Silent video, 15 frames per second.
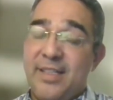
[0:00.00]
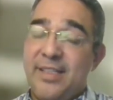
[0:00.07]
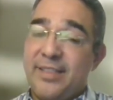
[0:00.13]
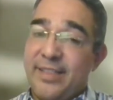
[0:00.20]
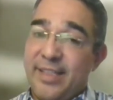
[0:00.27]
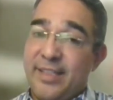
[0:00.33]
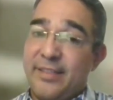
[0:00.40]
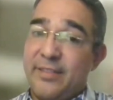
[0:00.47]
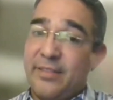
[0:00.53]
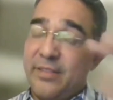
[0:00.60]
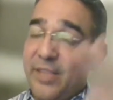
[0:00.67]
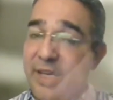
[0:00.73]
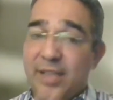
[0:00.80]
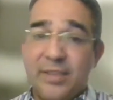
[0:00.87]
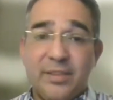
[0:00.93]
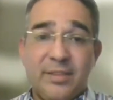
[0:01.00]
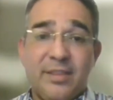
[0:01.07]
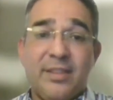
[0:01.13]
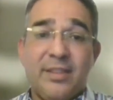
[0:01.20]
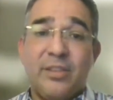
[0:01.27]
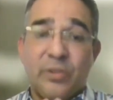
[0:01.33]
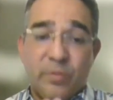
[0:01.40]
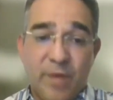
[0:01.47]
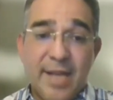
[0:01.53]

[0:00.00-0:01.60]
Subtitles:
And he said, Jess, you're